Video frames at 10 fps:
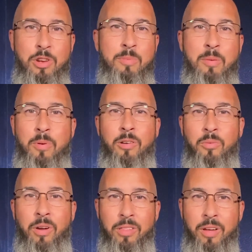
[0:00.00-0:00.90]
to be a part of
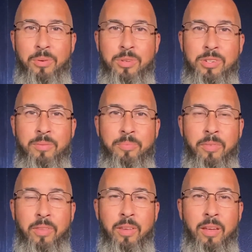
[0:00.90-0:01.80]
one of those.
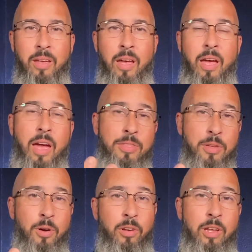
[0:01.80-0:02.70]
And
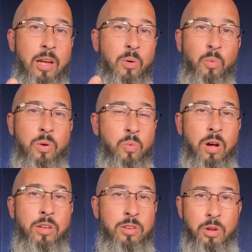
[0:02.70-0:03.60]
thirdly, we
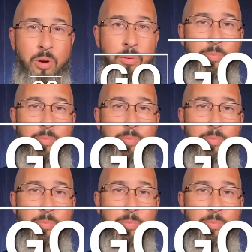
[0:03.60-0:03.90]
want you